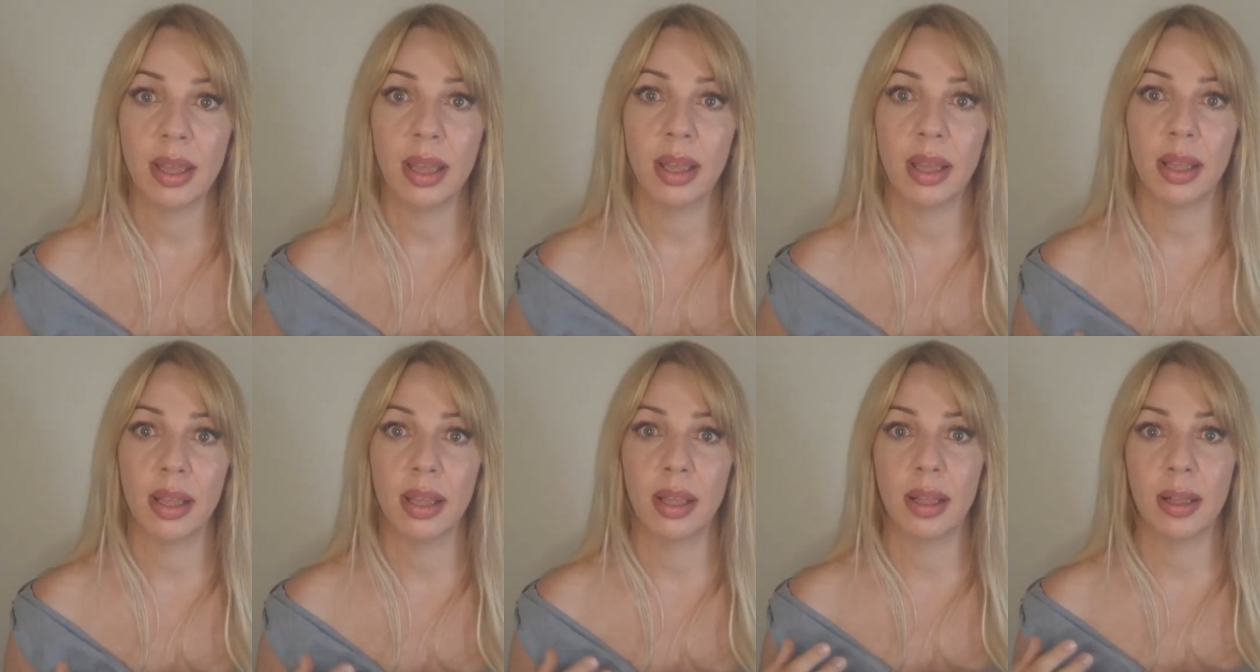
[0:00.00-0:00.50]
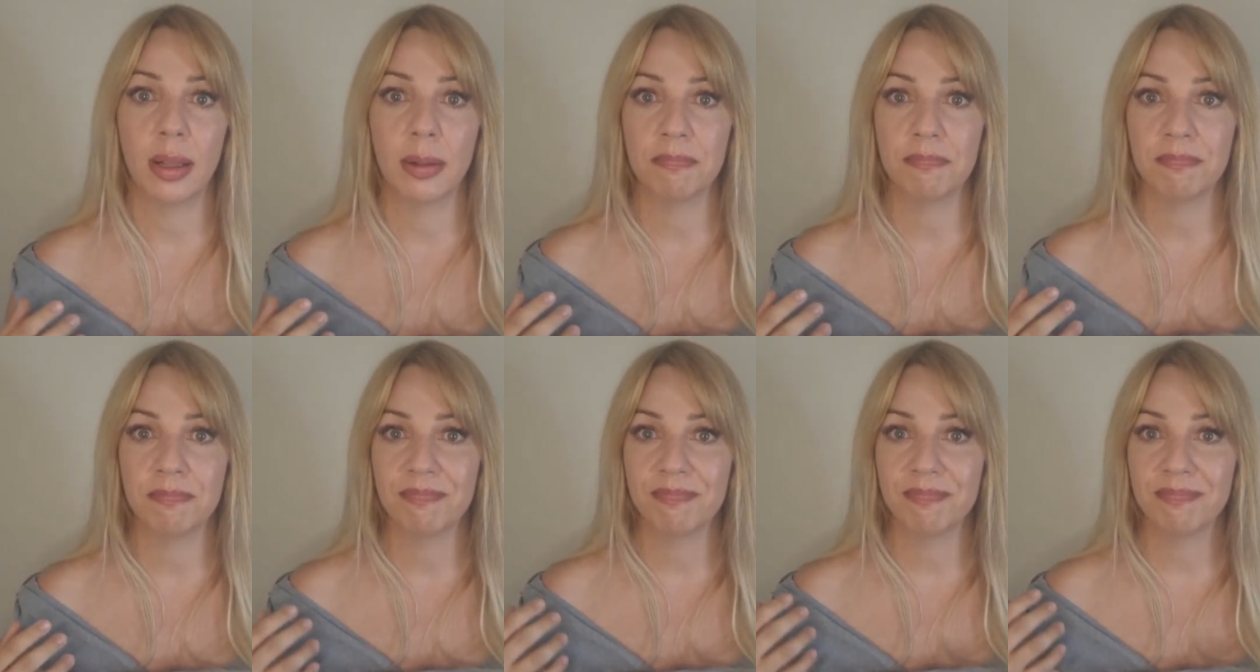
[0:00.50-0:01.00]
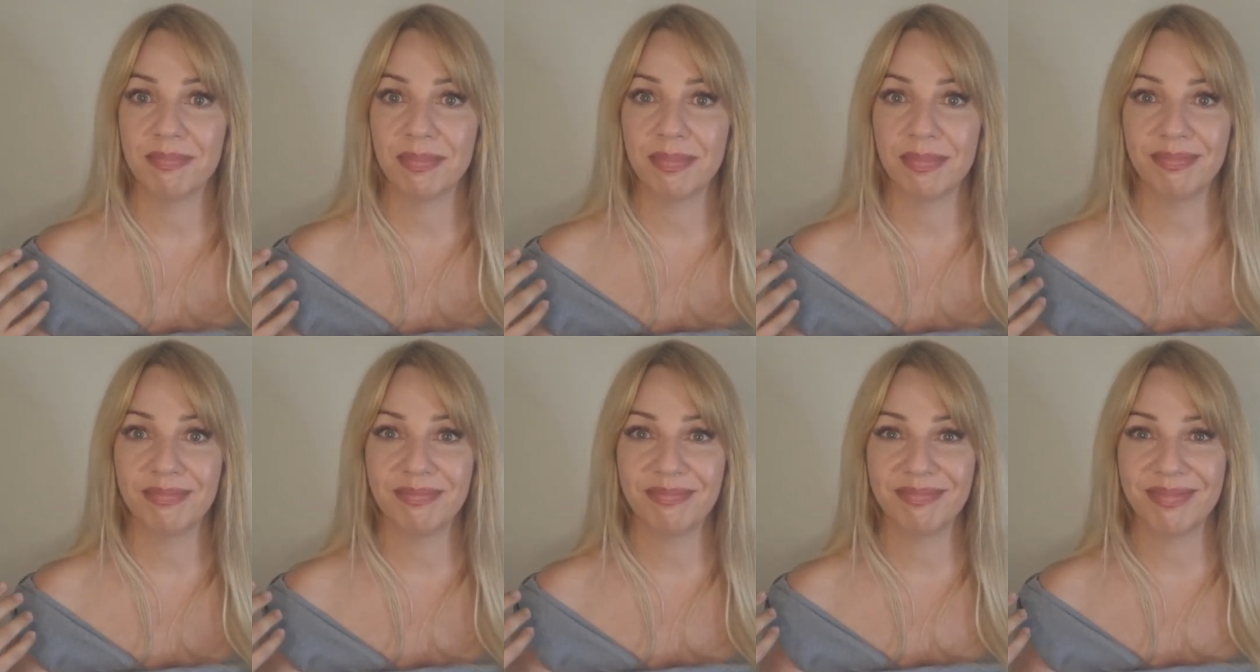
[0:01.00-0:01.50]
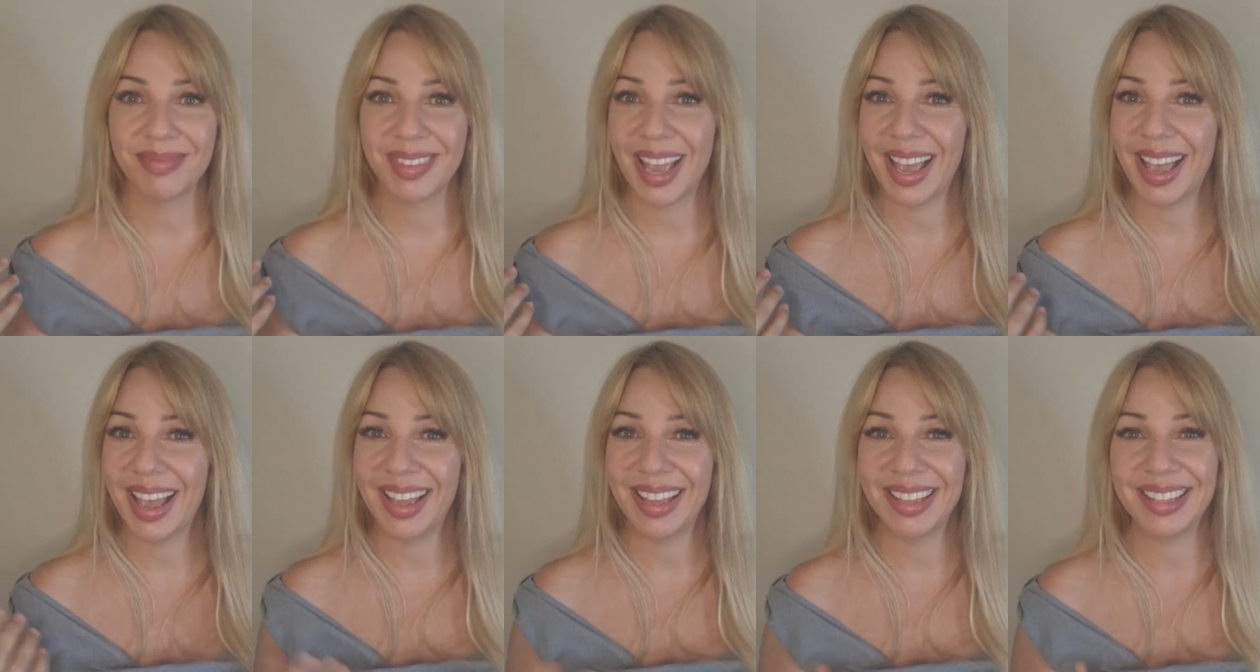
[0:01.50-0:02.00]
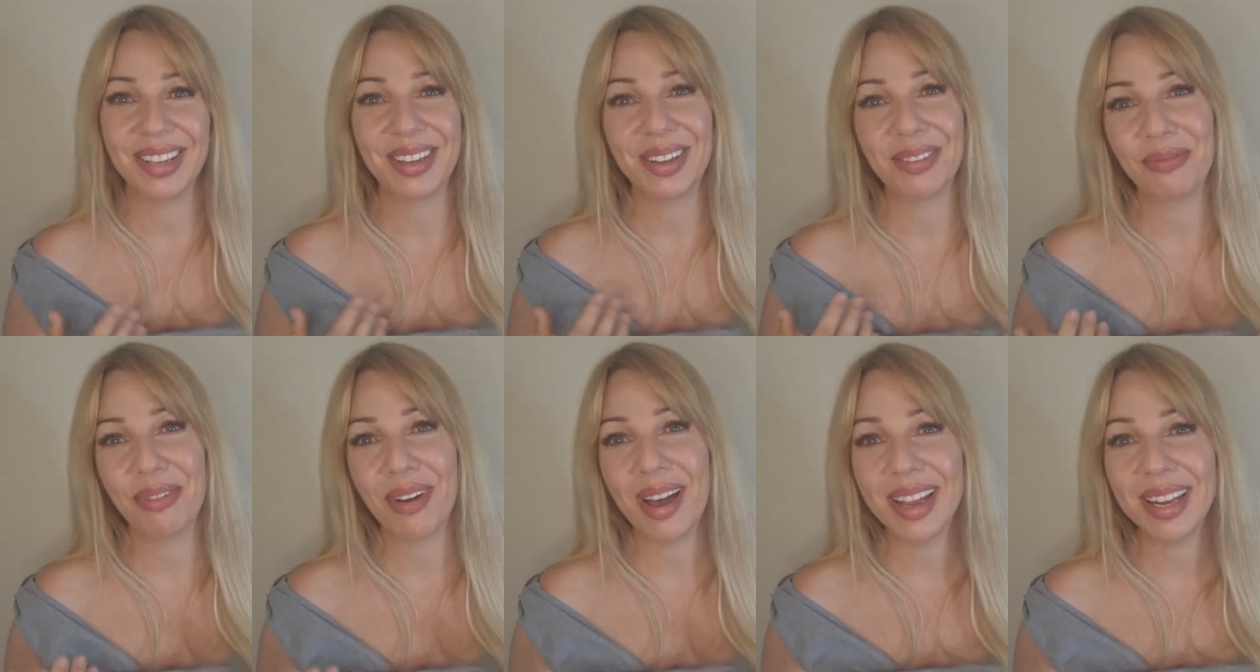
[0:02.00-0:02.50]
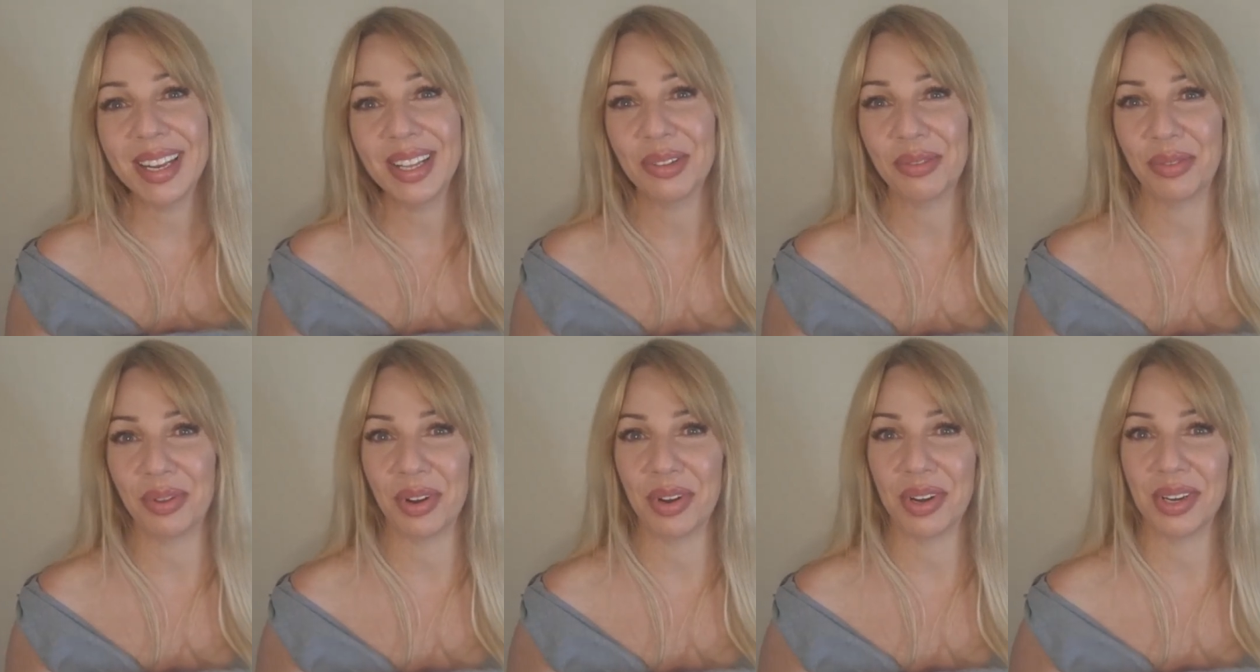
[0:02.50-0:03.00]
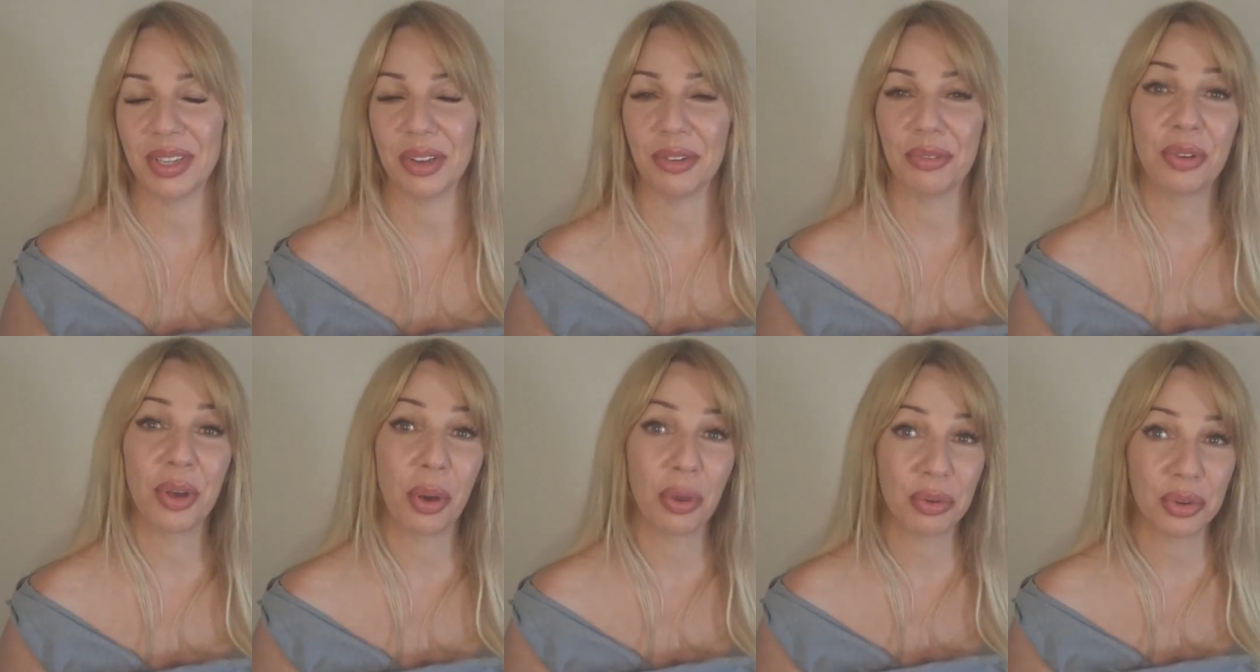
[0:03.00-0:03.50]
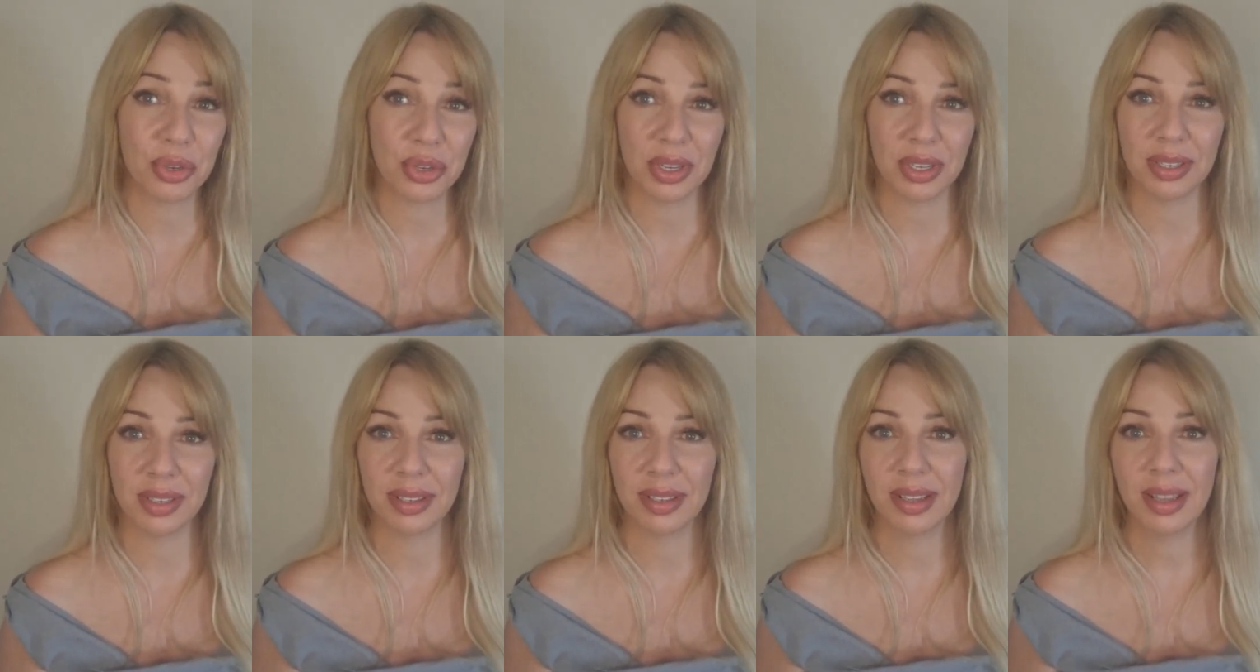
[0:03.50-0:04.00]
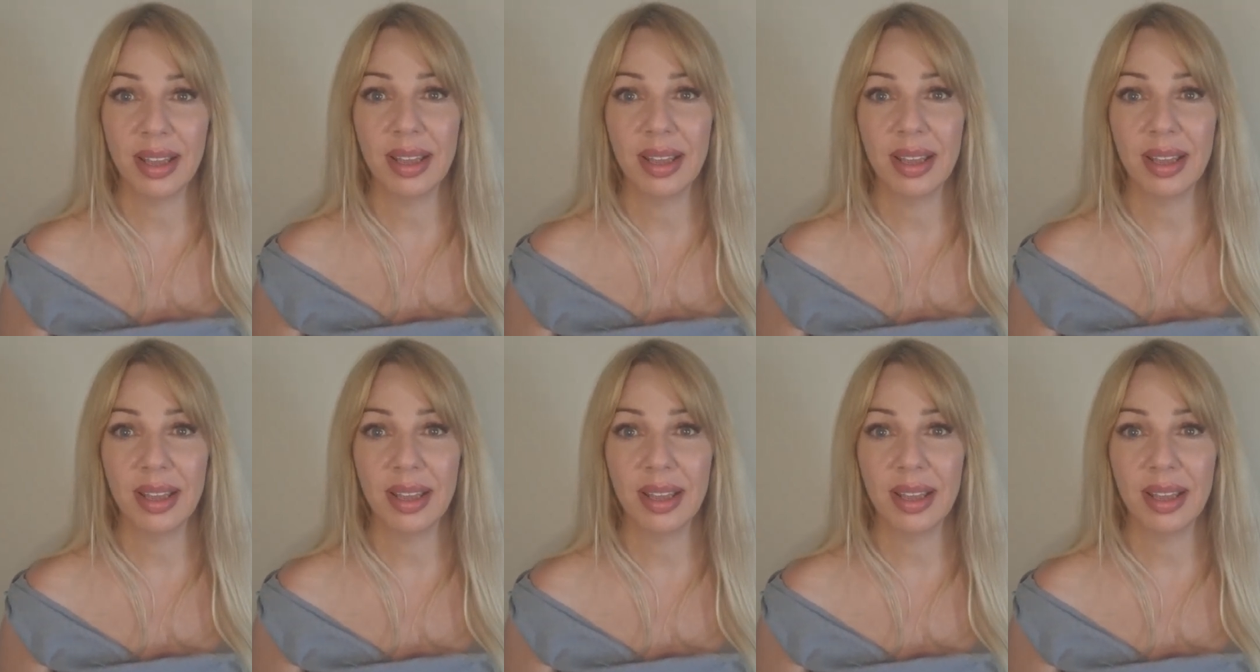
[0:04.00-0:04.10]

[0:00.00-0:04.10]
And the final word of caution.